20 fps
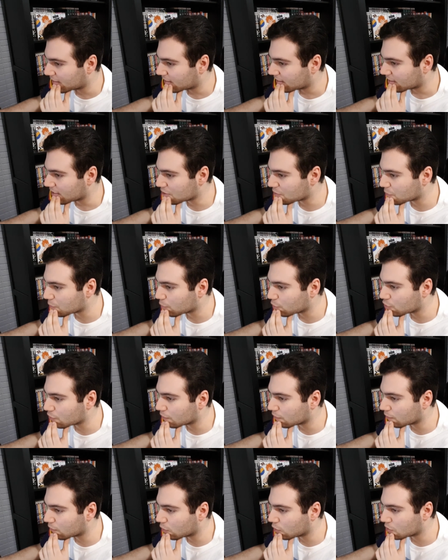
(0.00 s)
Thanks very much for
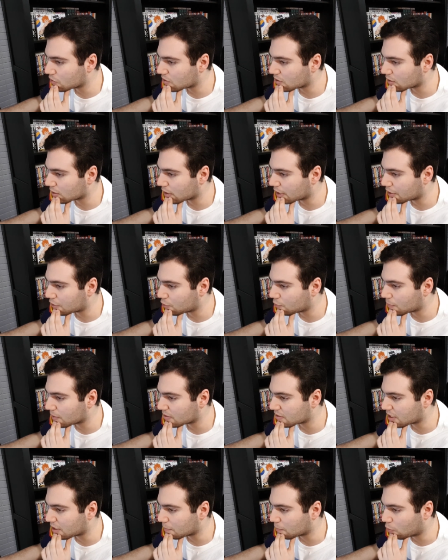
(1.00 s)
your votes in Haikyuu
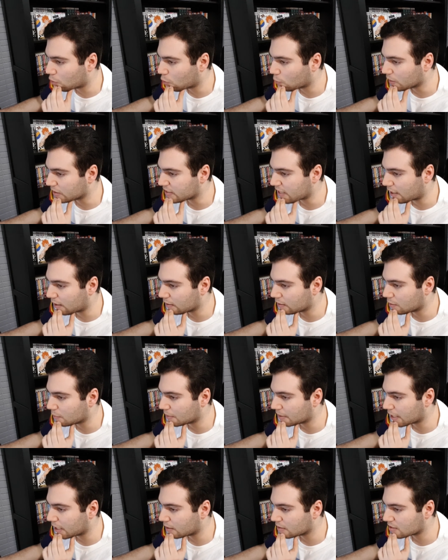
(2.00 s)
Best Game Poll. We tallied them,
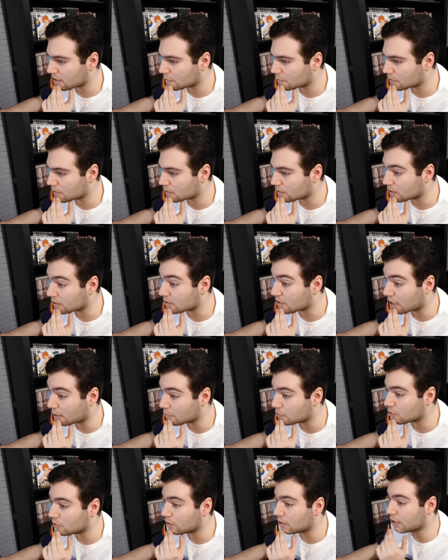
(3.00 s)
and now it's up to,
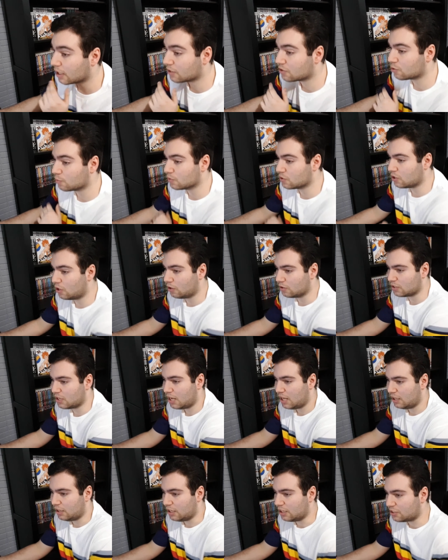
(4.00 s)
time to announce the results.
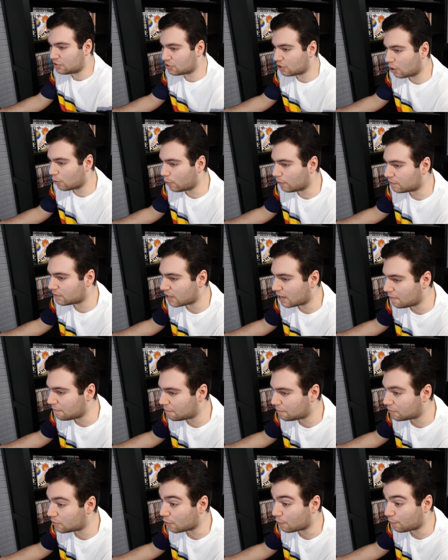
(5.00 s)
Let's start with
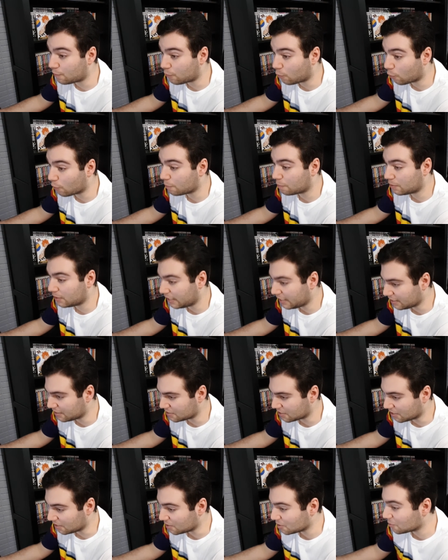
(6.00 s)
10th to 4th
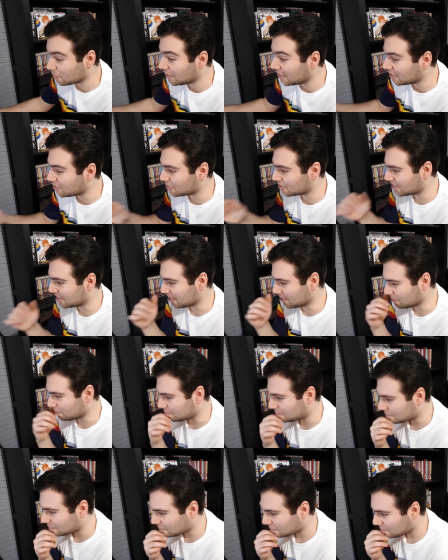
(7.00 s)
place. All right, this is going to be interesting.
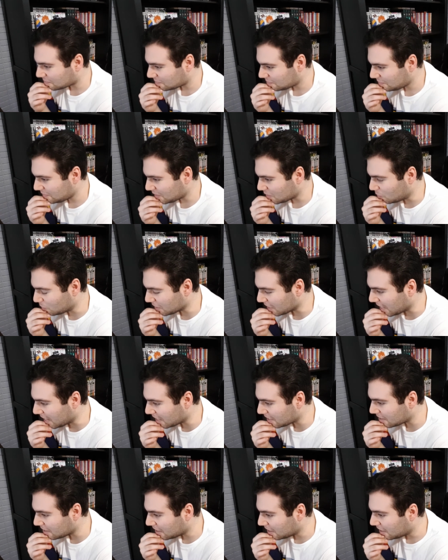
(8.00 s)
What the
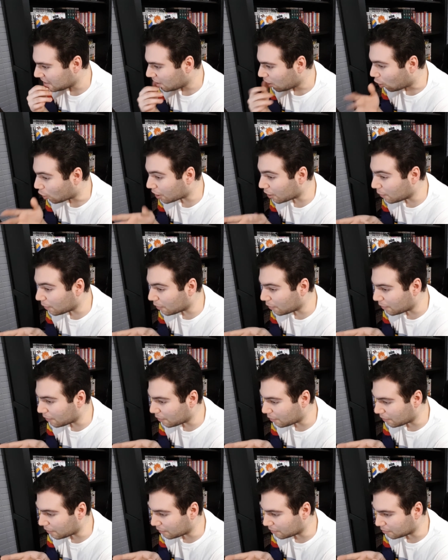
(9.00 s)
heck? Okay, wait, wait,
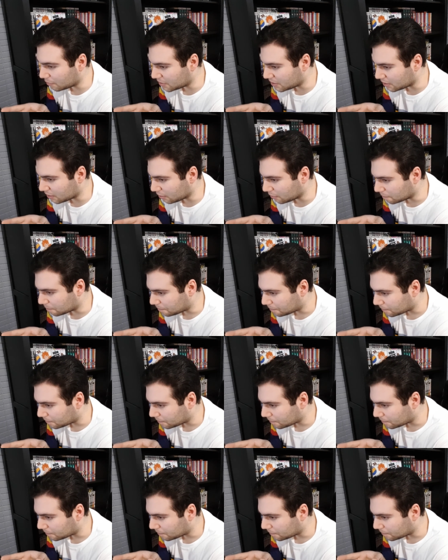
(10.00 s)
wait, wait. Let me see.